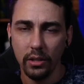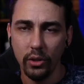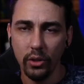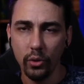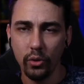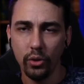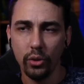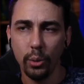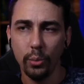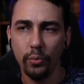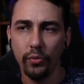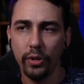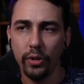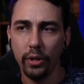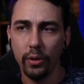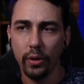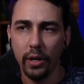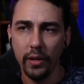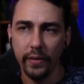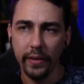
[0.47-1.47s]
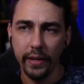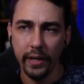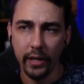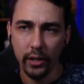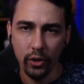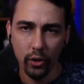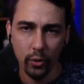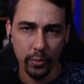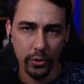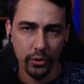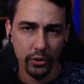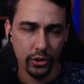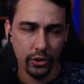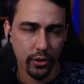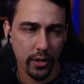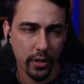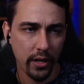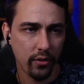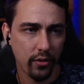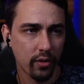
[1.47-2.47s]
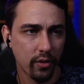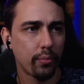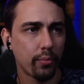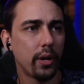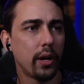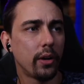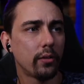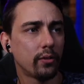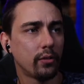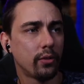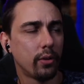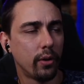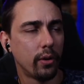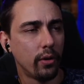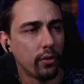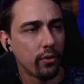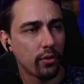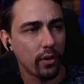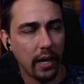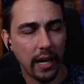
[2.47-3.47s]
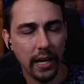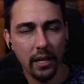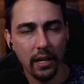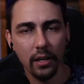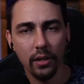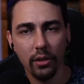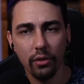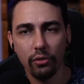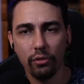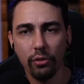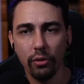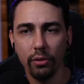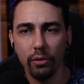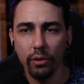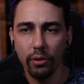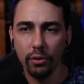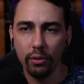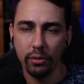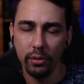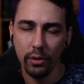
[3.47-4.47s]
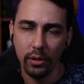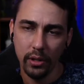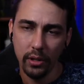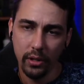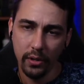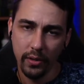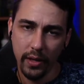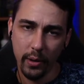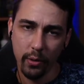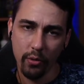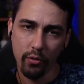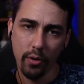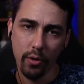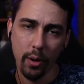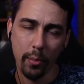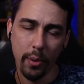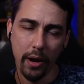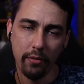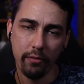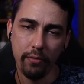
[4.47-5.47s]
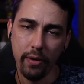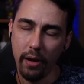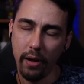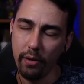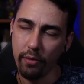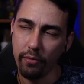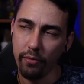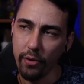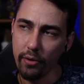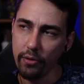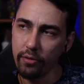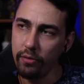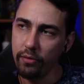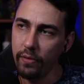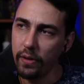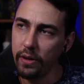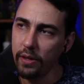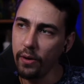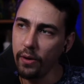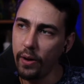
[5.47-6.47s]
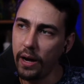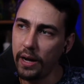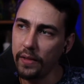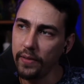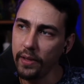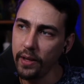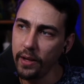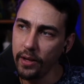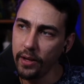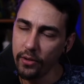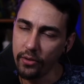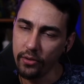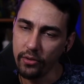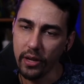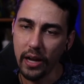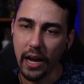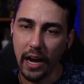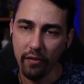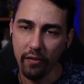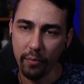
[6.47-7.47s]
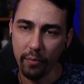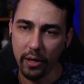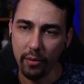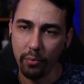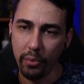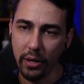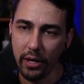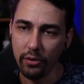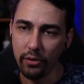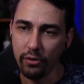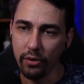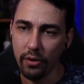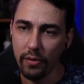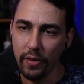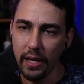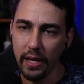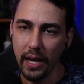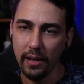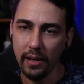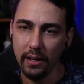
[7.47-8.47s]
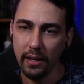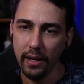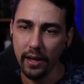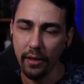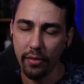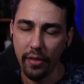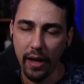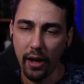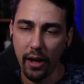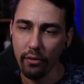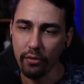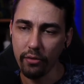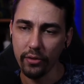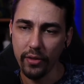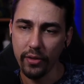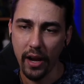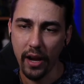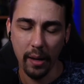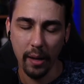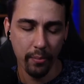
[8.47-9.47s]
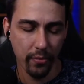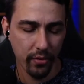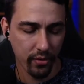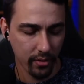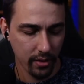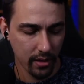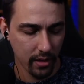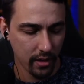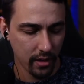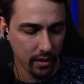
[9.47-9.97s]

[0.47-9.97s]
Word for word: YouTube video idea, Cewpins try suppositories. I can assure you that was one of my very first video ideas. I've been pitched the idea 1,000 times.